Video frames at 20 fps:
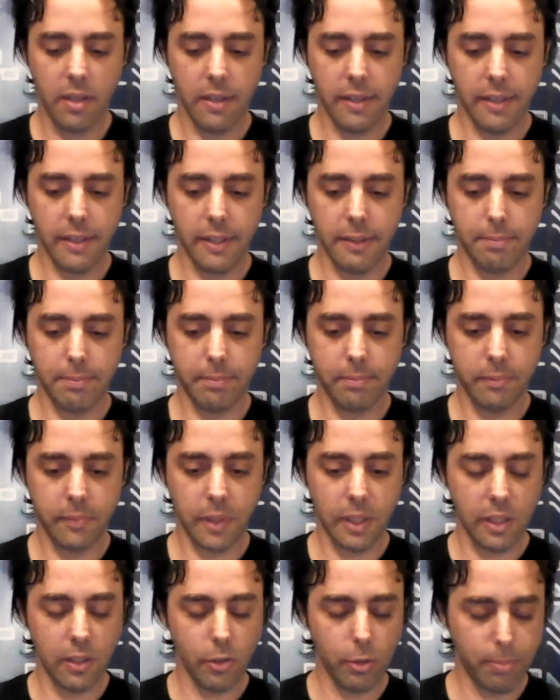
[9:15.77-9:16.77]

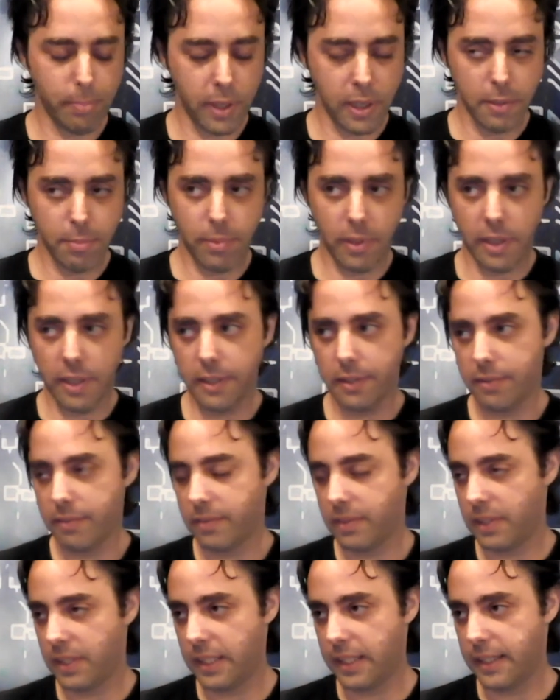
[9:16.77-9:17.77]
in your pipeline
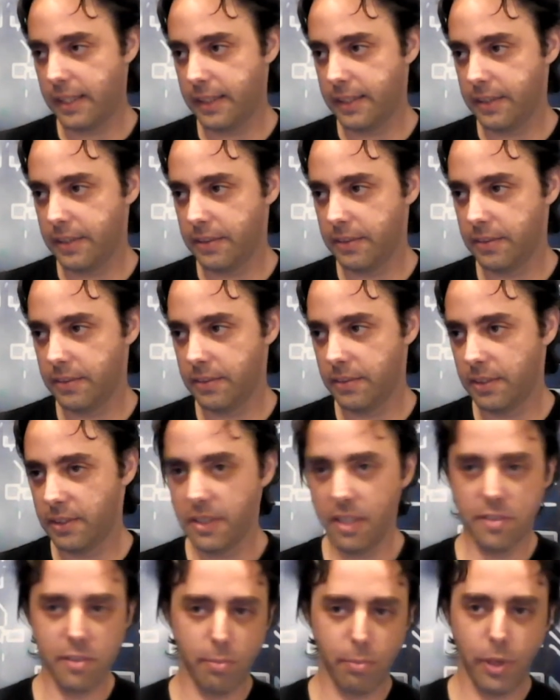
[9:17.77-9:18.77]
and it
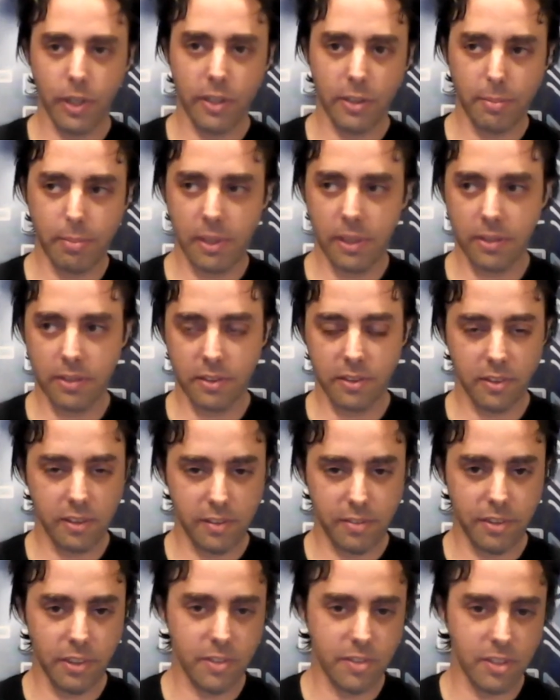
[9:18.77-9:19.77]
doesn't break the build
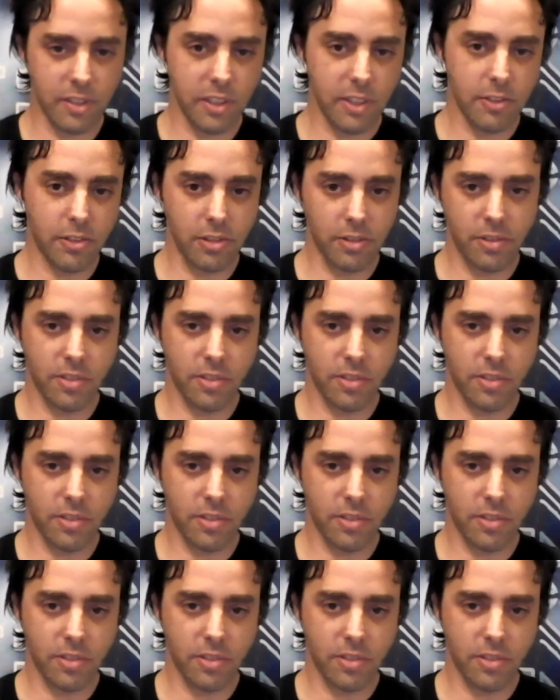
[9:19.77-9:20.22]
if there is an issue.